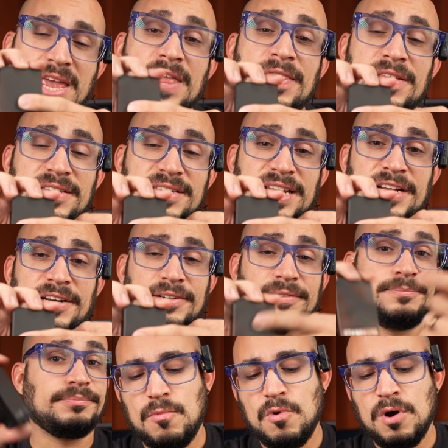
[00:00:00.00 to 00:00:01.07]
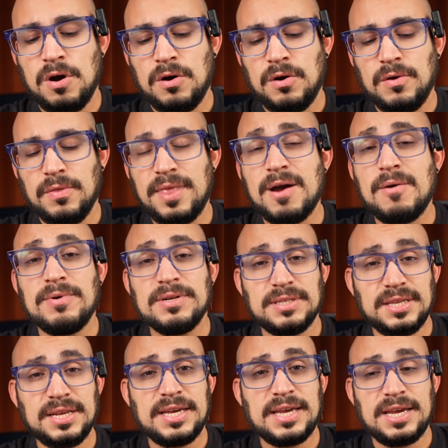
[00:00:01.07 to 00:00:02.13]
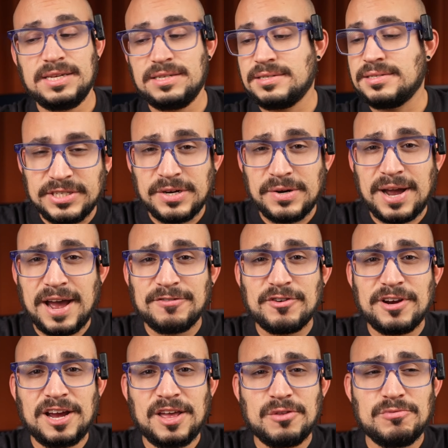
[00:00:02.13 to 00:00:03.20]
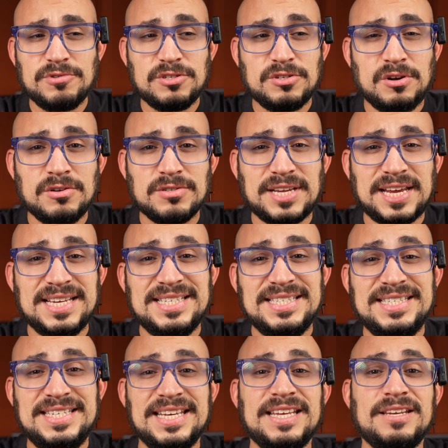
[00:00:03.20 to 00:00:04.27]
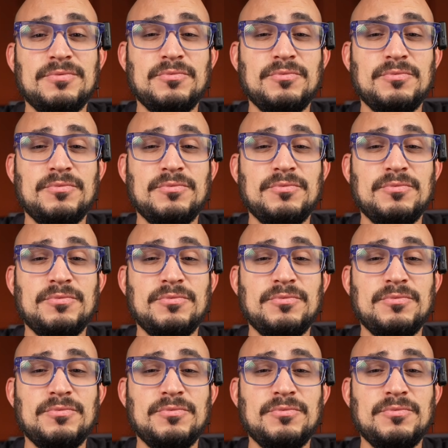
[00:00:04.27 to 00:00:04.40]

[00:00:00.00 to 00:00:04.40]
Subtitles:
in the center. Well, that wasn't the case. So after I got the result, I did